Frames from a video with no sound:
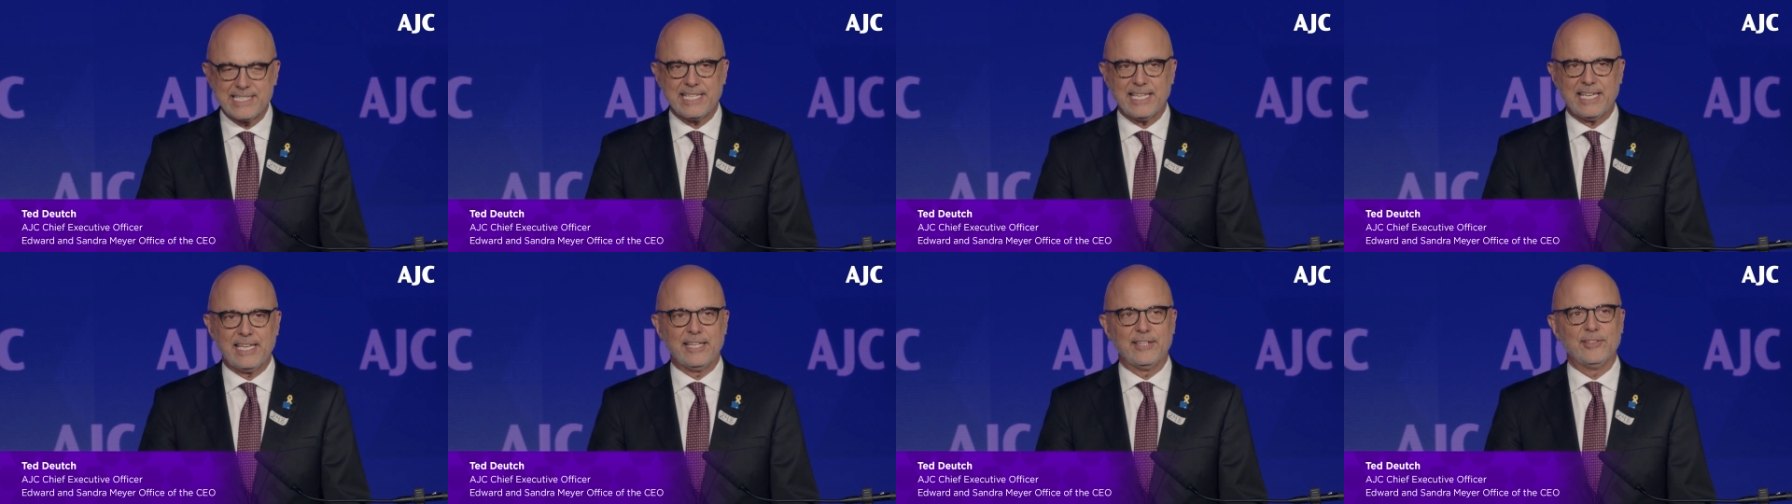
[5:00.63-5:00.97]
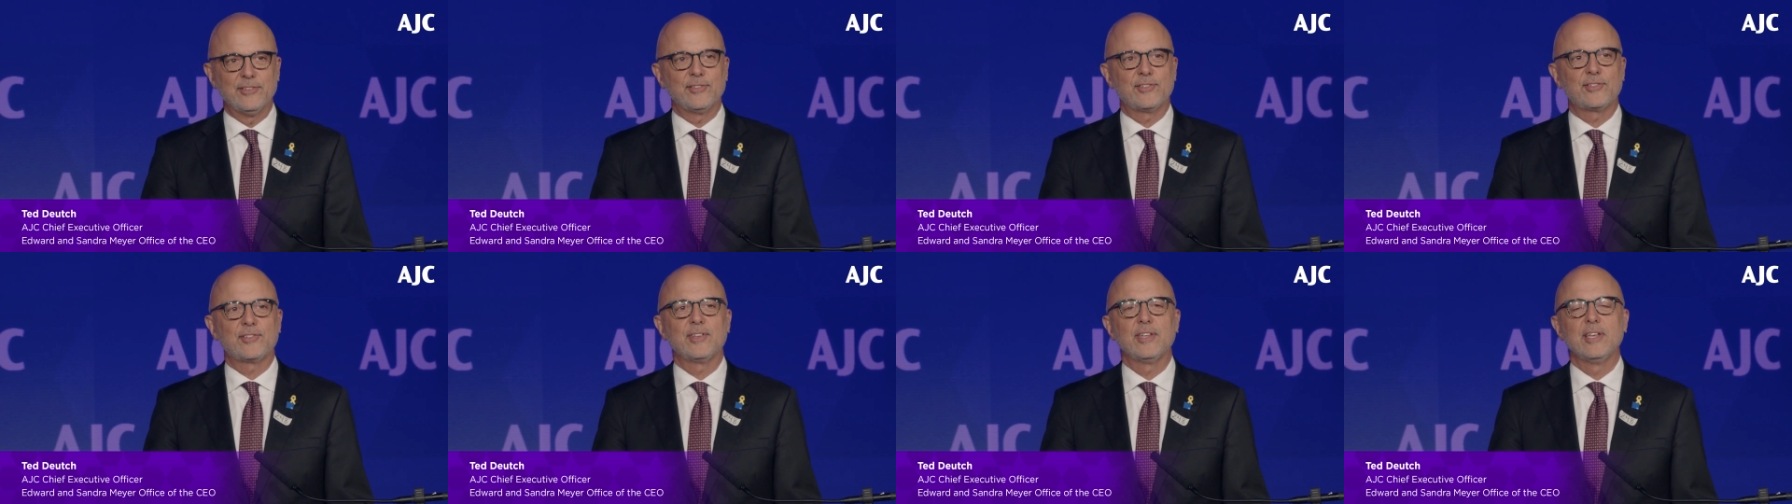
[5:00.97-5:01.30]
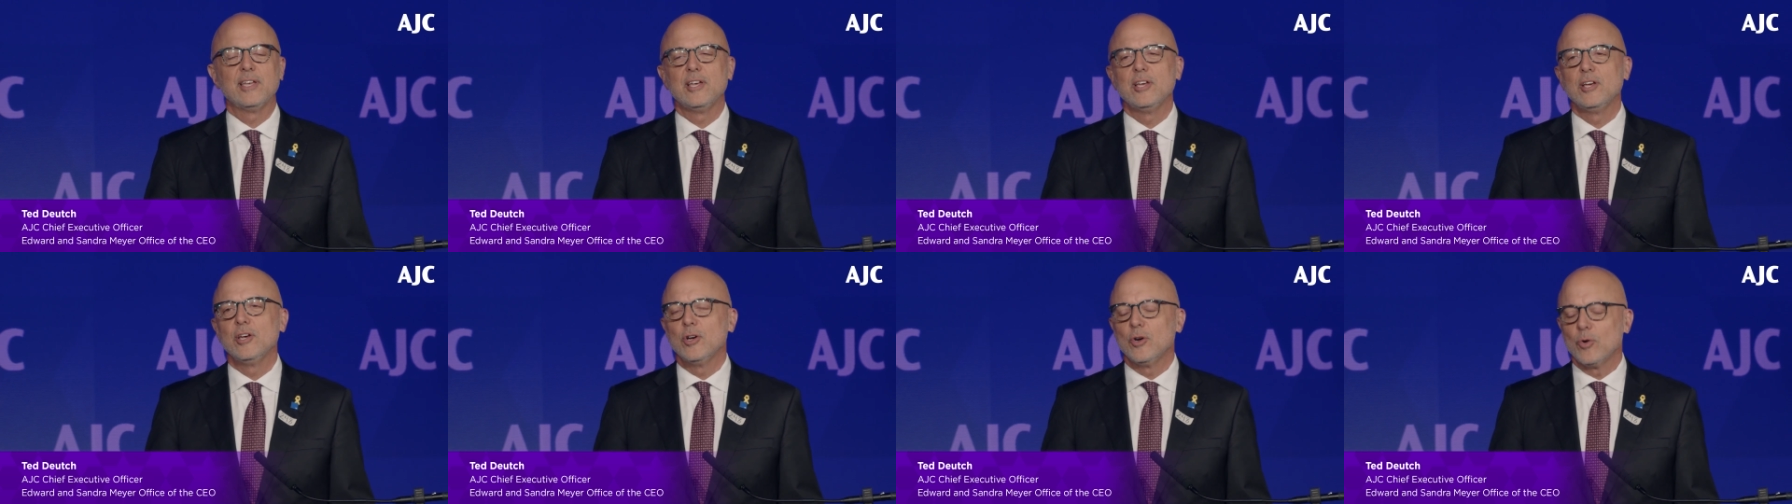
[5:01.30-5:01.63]
teens.
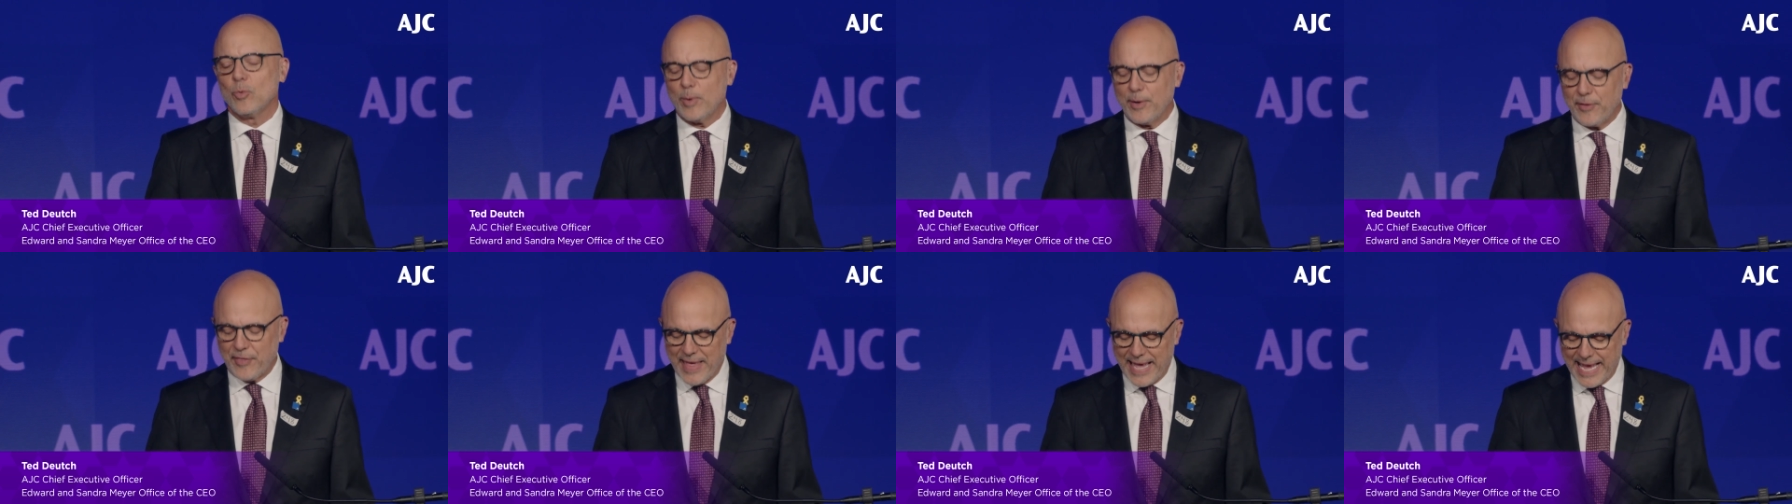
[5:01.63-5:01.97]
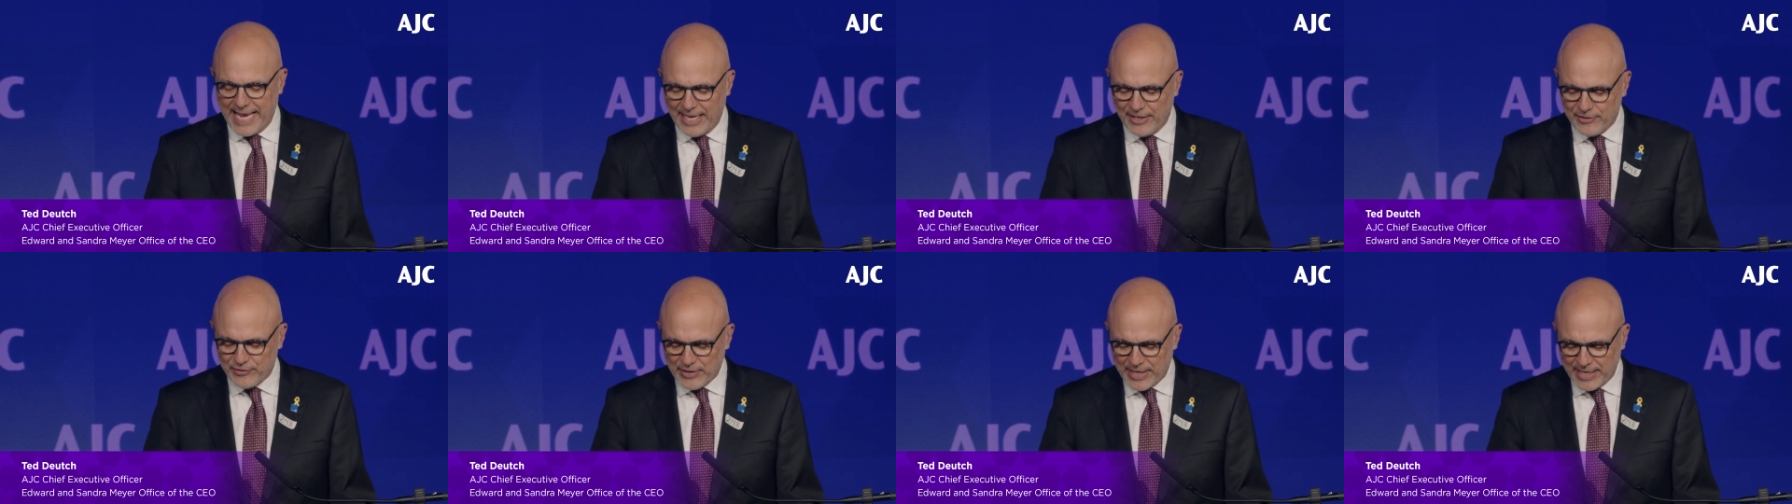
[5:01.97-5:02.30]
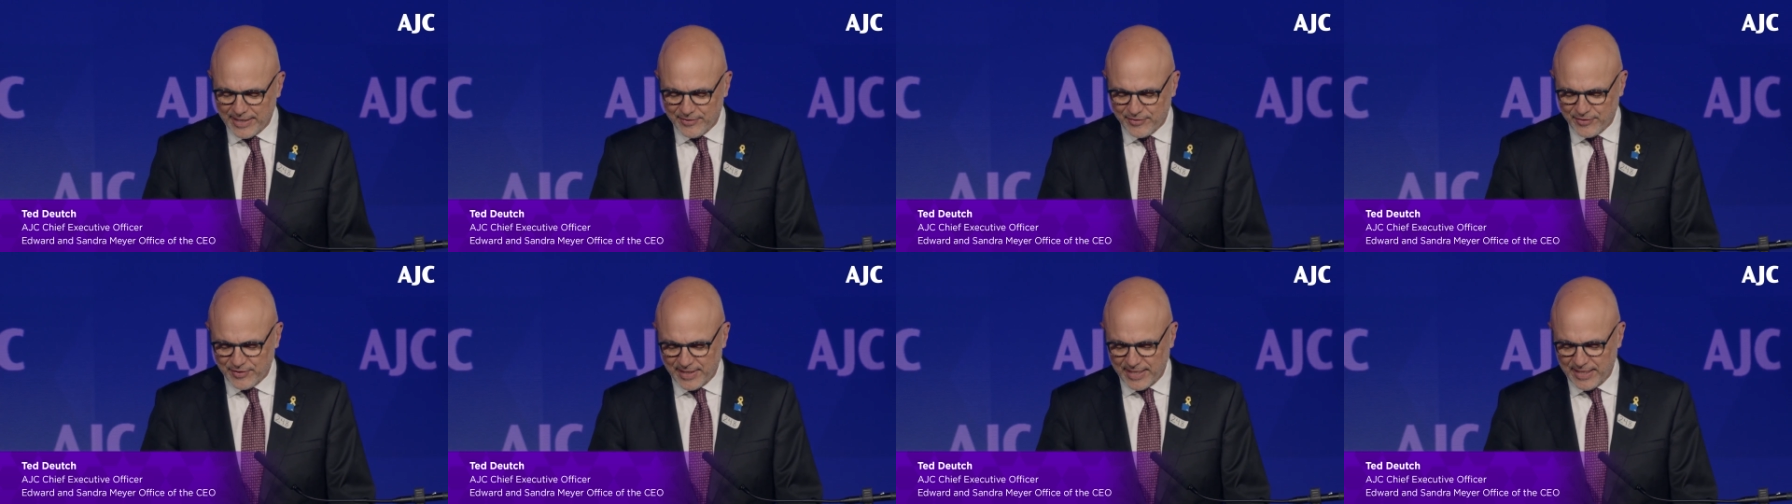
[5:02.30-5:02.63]
With
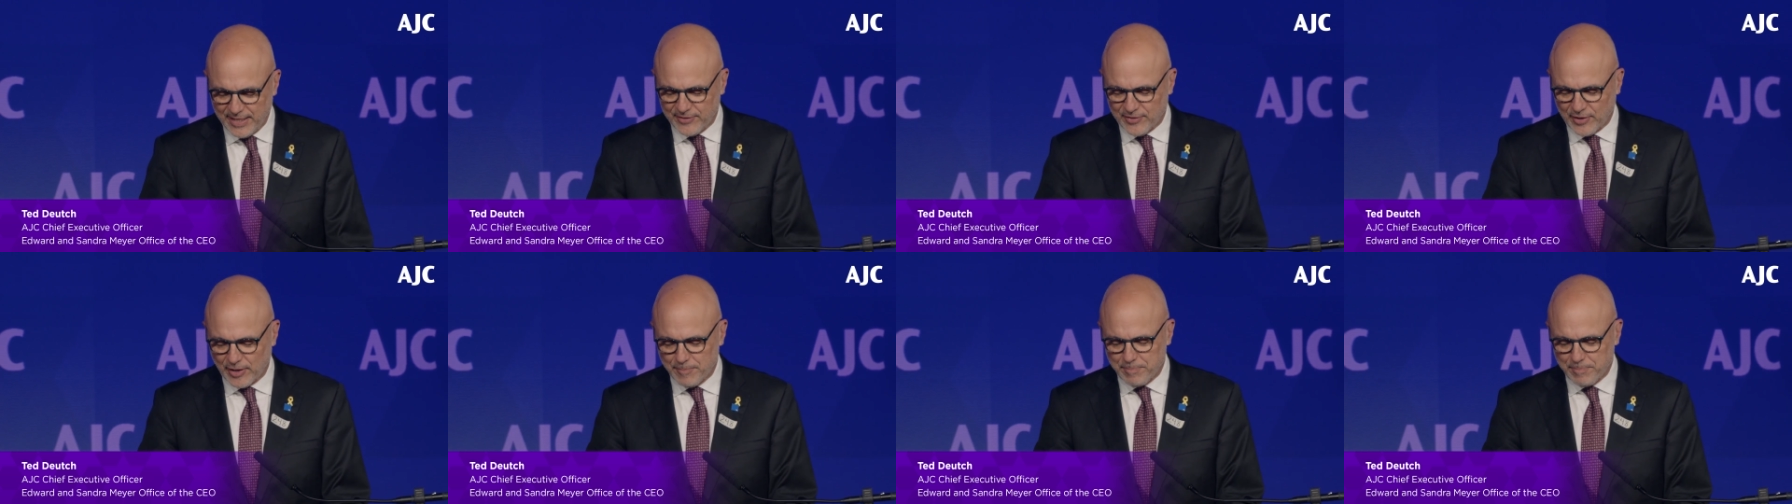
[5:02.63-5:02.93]
AJC's